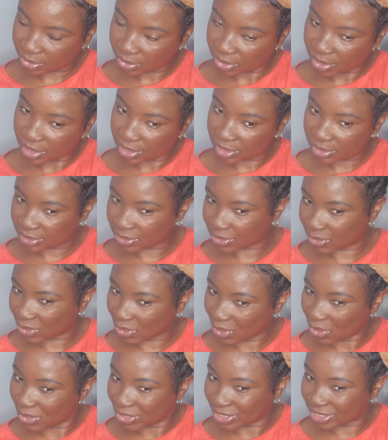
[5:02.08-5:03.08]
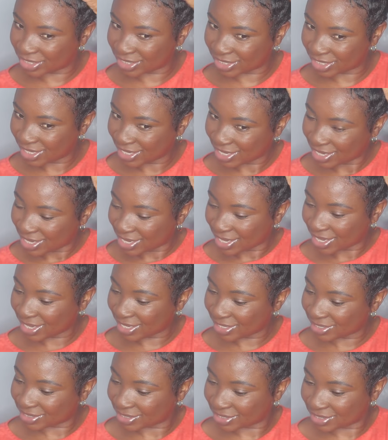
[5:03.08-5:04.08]
so that it's not
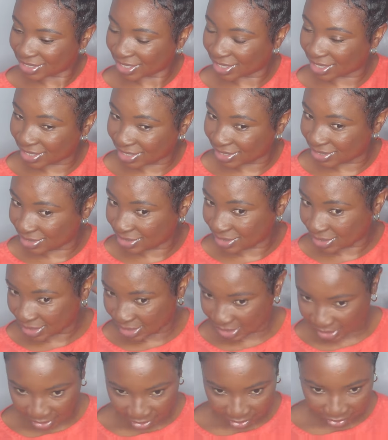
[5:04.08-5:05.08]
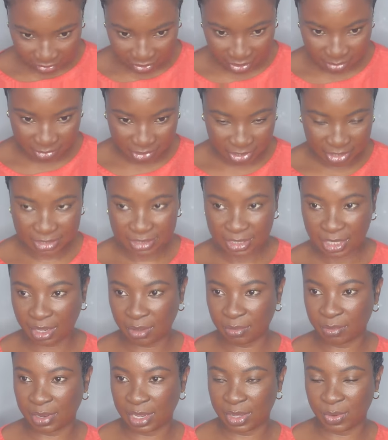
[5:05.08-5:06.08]
as tight. I think I'm gonna
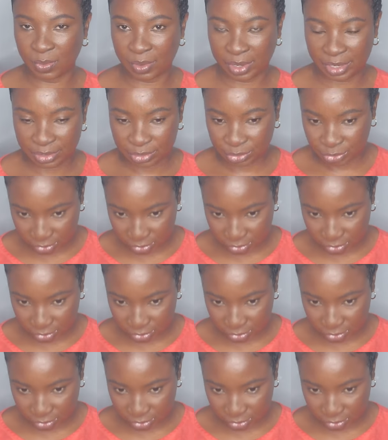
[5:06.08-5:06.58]
take my wide